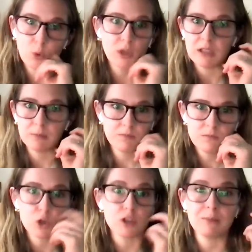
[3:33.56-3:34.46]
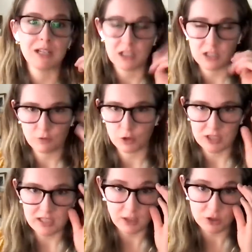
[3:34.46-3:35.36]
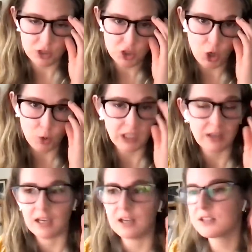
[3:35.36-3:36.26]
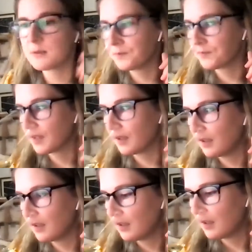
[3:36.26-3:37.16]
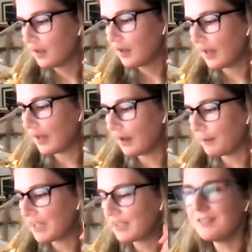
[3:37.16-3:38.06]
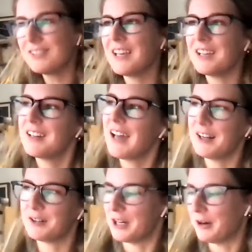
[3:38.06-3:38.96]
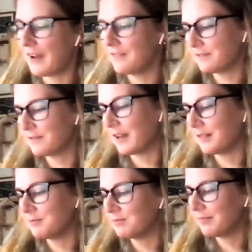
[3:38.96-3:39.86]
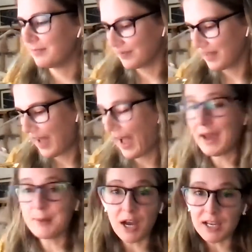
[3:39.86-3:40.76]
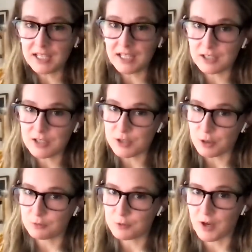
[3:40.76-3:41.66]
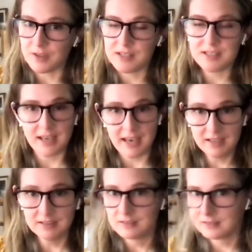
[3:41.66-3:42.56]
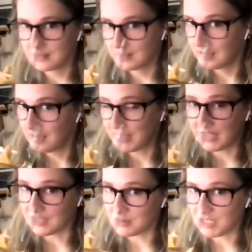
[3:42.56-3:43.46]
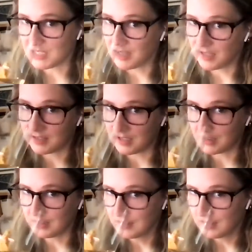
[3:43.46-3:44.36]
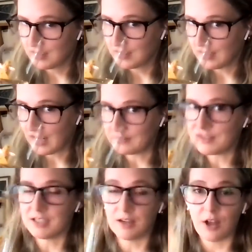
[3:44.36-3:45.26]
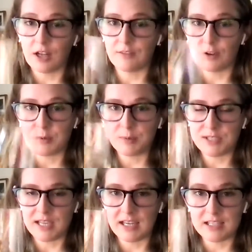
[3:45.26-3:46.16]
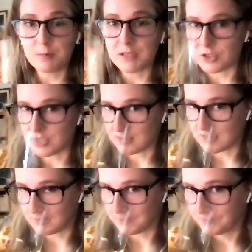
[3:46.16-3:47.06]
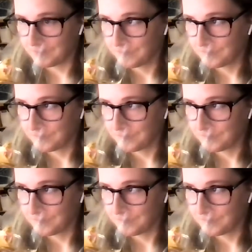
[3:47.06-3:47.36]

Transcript: 20, 30 minutes for it to actually show anything else. And even like, I don't know, I'm not getting any stone fruit on this yet, but that doesn't mean it's not there. I've seen a lot of other people saying it has peaches and